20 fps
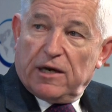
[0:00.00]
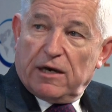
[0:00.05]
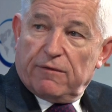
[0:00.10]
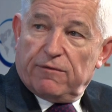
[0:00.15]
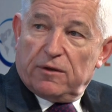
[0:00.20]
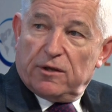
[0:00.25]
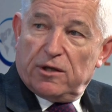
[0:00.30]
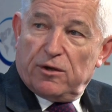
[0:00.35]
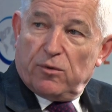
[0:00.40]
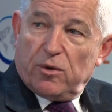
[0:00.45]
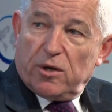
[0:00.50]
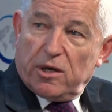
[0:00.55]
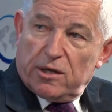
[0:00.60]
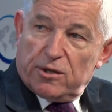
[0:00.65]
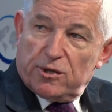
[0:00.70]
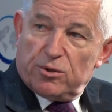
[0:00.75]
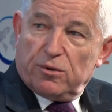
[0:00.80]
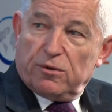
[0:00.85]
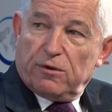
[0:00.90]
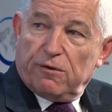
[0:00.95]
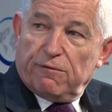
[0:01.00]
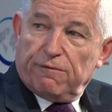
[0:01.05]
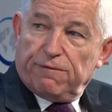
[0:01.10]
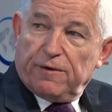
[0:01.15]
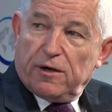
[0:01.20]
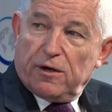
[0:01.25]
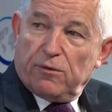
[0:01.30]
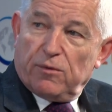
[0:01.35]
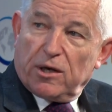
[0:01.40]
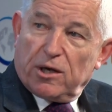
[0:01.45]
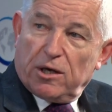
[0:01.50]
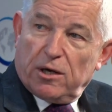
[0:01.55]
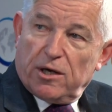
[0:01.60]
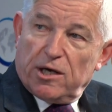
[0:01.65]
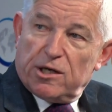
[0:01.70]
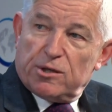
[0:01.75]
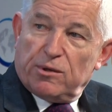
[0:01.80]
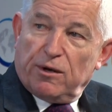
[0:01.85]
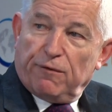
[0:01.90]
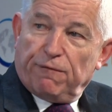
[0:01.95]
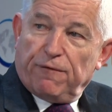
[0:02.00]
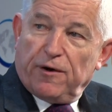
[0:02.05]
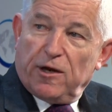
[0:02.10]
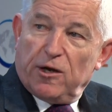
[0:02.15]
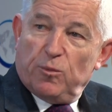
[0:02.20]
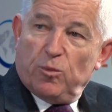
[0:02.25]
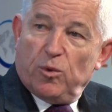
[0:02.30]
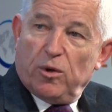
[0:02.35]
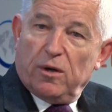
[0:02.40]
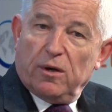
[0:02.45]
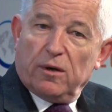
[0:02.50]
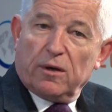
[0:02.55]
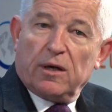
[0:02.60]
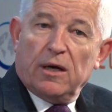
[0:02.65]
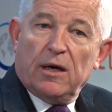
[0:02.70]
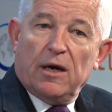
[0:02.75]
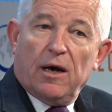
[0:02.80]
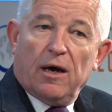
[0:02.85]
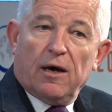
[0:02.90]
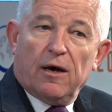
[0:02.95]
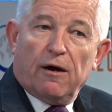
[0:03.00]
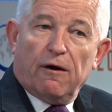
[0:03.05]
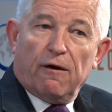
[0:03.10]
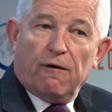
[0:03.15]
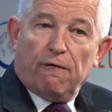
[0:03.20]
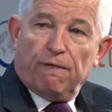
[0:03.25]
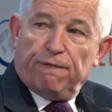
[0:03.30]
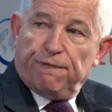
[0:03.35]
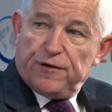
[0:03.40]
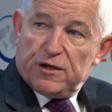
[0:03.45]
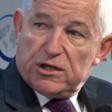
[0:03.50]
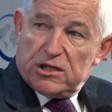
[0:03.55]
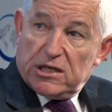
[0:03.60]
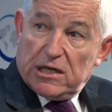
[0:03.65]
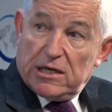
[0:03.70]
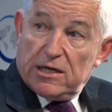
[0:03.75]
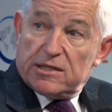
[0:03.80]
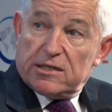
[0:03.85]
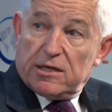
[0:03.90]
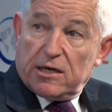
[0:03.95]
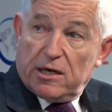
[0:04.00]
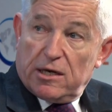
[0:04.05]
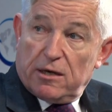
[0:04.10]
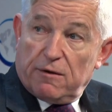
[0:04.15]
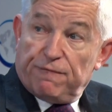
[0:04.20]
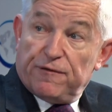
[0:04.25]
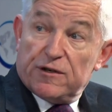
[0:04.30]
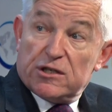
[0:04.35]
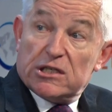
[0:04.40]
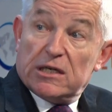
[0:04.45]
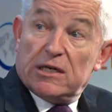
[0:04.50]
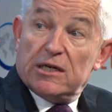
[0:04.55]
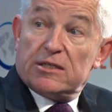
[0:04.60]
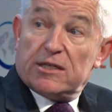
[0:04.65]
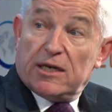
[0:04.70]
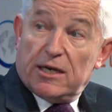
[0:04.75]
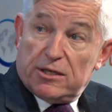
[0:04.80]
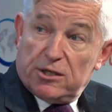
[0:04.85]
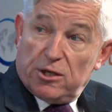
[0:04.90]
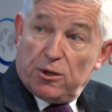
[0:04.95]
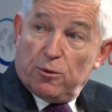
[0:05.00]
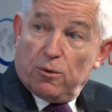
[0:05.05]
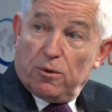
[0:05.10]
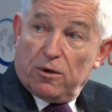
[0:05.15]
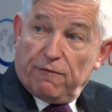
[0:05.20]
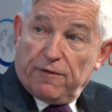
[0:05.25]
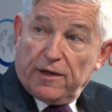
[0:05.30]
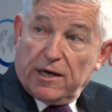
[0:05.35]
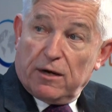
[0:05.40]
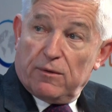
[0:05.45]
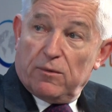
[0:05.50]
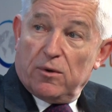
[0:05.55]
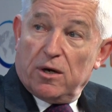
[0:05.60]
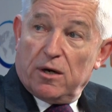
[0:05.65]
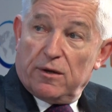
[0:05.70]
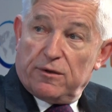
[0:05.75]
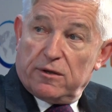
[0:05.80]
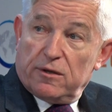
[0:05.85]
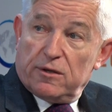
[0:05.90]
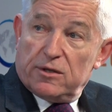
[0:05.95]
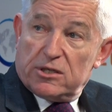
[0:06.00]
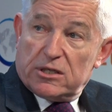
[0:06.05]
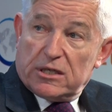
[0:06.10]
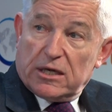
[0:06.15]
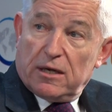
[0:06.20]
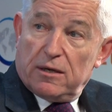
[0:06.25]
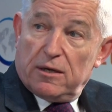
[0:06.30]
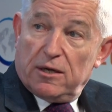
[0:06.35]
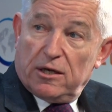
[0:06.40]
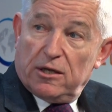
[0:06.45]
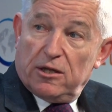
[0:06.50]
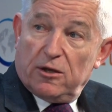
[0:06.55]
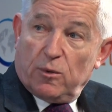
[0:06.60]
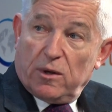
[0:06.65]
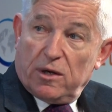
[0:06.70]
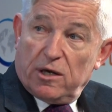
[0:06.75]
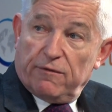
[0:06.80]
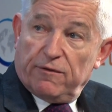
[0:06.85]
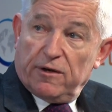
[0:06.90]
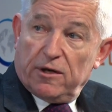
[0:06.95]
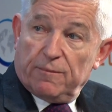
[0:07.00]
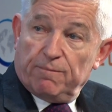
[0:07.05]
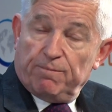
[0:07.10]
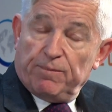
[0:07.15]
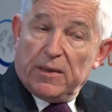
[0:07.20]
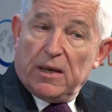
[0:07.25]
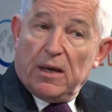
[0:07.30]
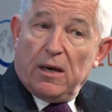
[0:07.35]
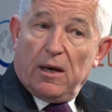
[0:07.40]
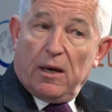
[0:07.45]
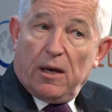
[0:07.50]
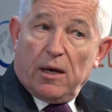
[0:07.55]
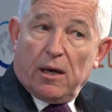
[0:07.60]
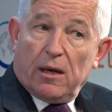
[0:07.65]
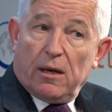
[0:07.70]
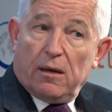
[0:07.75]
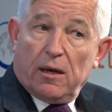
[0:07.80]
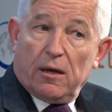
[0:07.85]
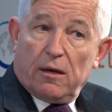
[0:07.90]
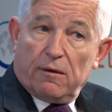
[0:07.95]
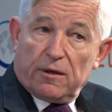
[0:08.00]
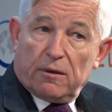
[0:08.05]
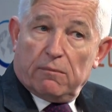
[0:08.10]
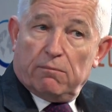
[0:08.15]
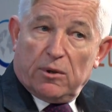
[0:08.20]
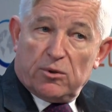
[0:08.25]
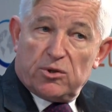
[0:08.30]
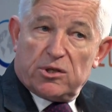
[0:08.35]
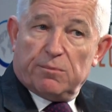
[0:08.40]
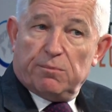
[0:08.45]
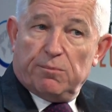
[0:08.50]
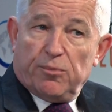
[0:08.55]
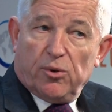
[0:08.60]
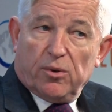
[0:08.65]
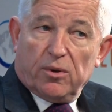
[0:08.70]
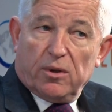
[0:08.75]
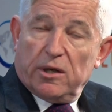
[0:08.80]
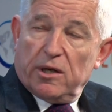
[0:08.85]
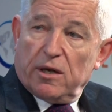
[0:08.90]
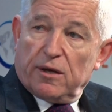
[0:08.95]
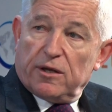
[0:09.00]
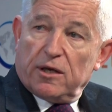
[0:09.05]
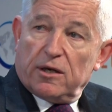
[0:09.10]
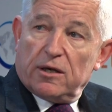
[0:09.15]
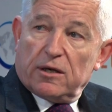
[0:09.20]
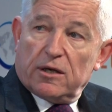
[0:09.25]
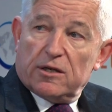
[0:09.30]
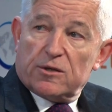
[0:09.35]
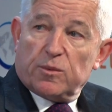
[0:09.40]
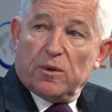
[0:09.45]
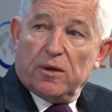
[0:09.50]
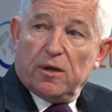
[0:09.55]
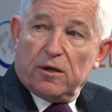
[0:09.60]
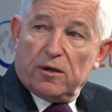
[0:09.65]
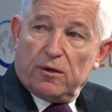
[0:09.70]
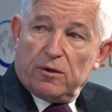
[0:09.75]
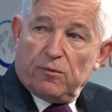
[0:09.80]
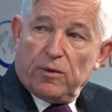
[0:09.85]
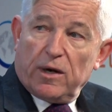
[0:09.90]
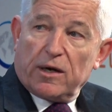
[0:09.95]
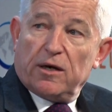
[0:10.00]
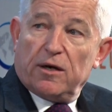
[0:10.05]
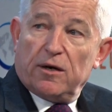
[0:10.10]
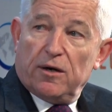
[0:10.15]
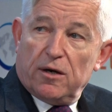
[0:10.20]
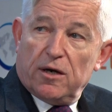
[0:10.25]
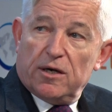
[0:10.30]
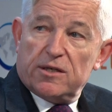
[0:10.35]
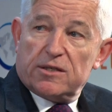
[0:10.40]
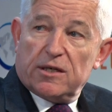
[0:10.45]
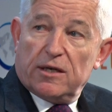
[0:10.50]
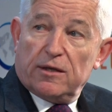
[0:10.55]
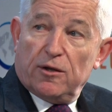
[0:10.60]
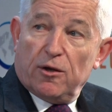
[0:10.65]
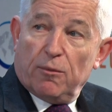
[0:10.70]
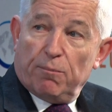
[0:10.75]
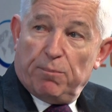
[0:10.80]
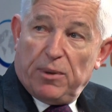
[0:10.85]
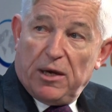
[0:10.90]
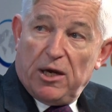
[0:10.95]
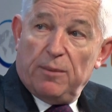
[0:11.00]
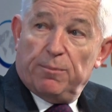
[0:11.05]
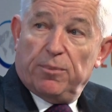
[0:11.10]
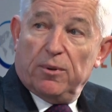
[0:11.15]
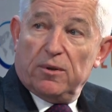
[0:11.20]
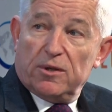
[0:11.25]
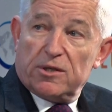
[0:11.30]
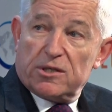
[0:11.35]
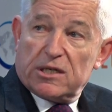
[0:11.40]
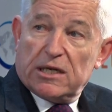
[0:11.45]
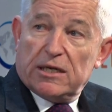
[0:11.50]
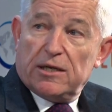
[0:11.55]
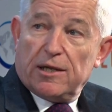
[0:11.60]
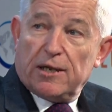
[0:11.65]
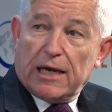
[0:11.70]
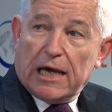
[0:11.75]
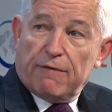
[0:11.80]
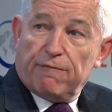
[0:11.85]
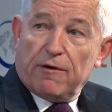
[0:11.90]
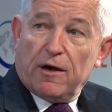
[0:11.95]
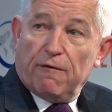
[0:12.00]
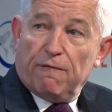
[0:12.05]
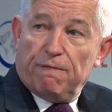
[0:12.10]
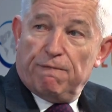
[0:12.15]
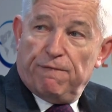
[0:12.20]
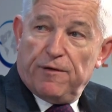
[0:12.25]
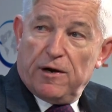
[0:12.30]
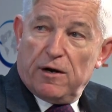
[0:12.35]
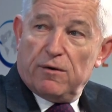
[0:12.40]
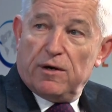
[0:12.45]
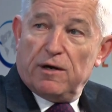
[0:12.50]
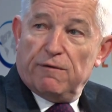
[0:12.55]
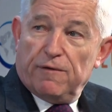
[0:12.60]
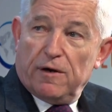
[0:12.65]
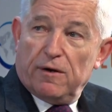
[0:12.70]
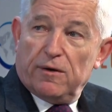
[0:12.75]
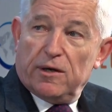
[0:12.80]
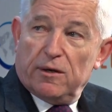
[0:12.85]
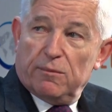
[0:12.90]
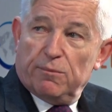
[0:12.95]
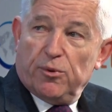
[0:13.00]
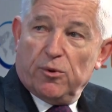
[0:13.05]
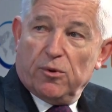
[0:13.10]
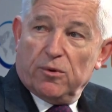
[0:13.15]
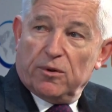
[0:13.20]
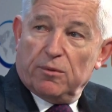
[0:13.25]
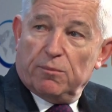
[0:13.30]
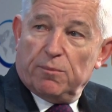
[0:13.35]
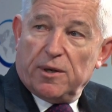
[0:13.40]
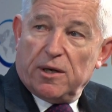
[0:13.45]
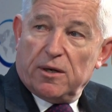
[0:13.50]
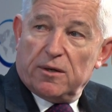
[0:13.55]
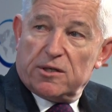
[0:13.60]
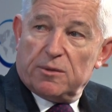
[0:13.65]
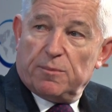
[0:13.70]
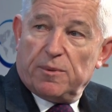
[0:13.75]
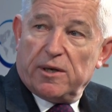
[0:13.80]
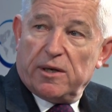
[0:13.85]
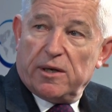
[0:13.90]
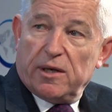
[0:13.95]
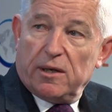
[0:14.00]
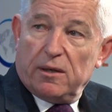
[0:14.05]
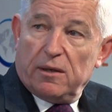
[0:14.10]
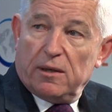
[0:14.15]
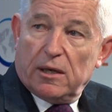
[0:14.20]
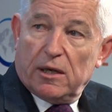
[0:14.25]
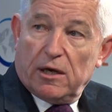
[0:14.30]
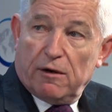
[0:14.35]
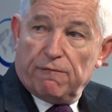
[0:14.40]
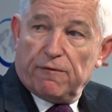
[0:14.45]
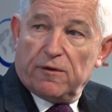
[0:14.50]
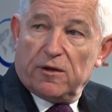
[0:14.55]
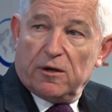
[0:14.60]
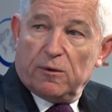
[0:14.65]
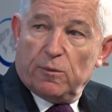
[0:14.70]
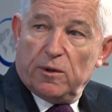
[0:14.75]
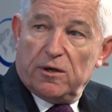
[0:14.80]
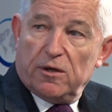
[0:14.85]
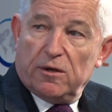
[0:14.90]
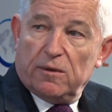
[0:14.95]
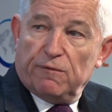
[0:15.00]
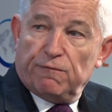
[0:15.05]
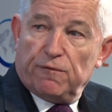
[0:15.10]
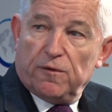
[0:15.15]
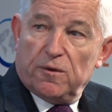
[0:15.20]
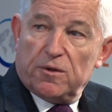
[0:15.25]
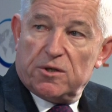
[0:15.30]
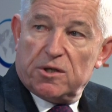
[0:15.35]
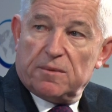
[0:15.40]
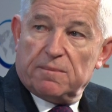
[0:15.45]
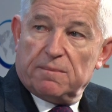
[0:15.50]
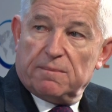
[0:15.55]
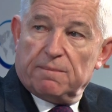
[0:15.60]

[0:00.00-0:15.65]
having the right sort of regulatory framework, facilitating all of that rather than standing in the way of it. And I think most importantly, I think as well, recognizing that people still have a very, very important part to play in everything we do in future.